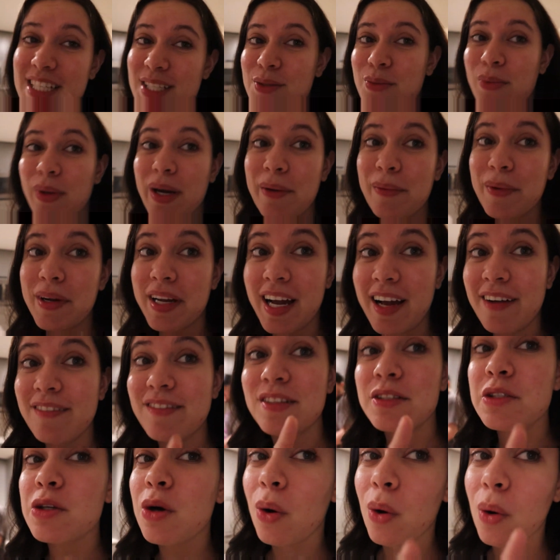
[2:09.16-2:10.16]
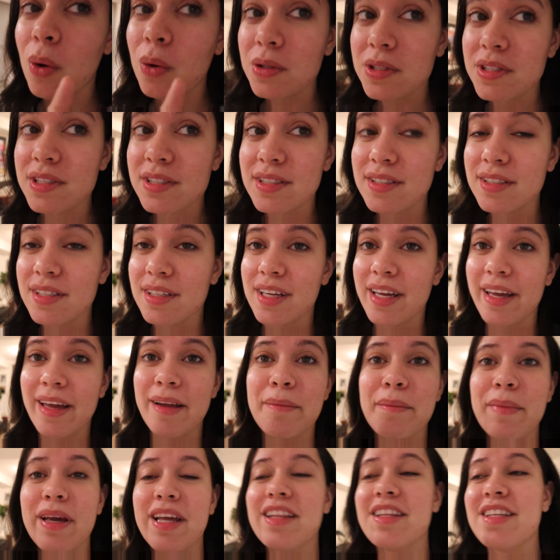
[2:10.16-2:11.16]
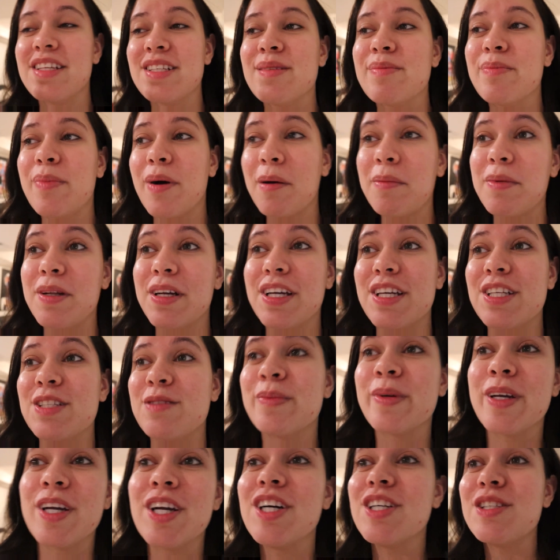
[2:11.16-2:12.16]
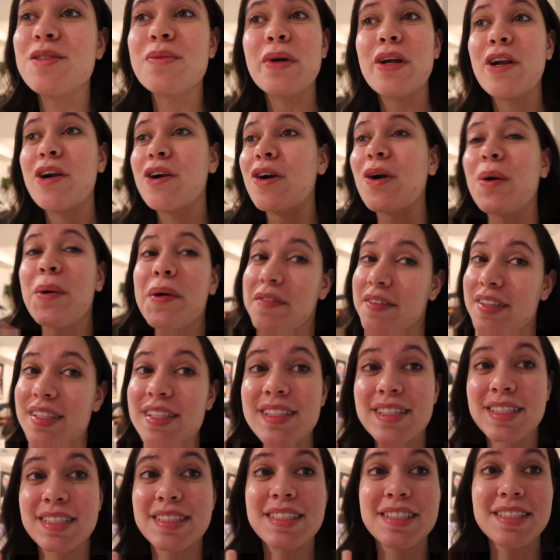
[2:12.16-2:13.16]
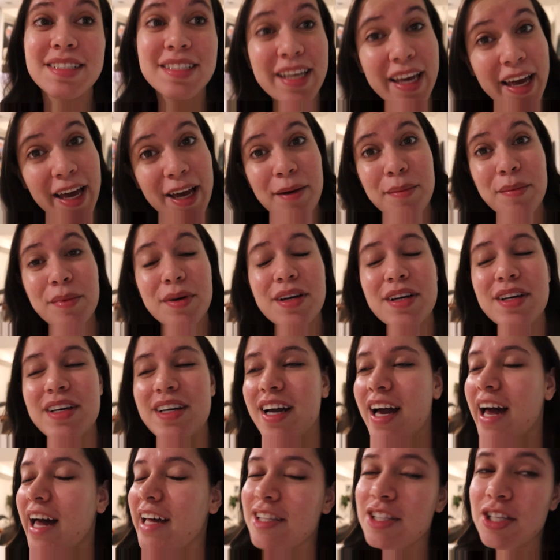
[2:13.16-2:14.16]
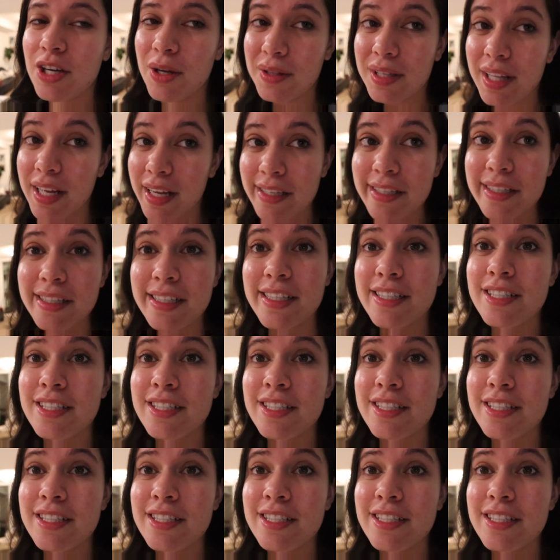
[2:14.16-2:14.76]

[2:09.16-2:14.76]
is why we haven't told and made this public is because we don't know if this is a scam. I don't think it